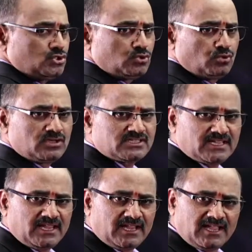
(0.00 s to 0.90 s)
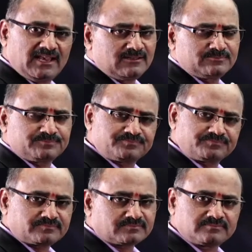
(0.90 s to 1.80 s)
Joule cycle.
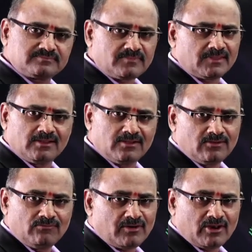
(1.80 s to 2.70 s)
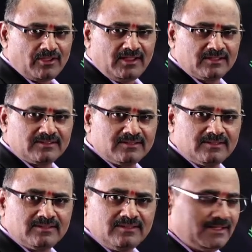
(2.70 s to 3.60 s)
Following?
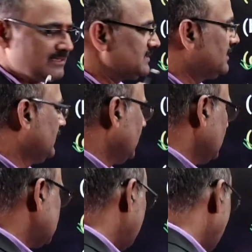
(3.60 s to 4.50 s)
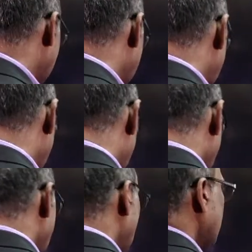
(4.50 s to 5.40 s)
Yes. Similarly,
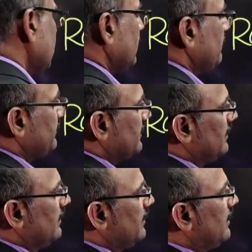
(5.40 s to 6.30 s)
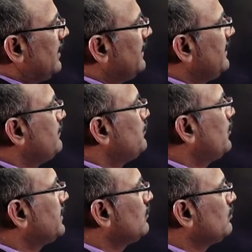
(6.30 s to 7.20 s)
look at the another
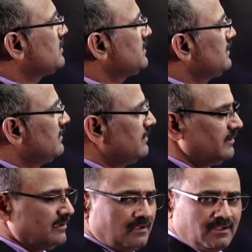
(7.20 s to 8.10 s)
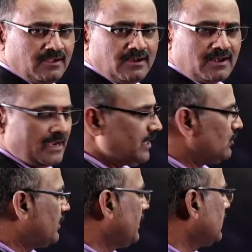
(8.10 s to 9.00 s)
important question. Try
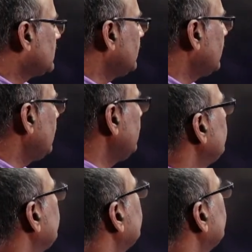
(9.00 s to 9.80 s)
to read it clearly.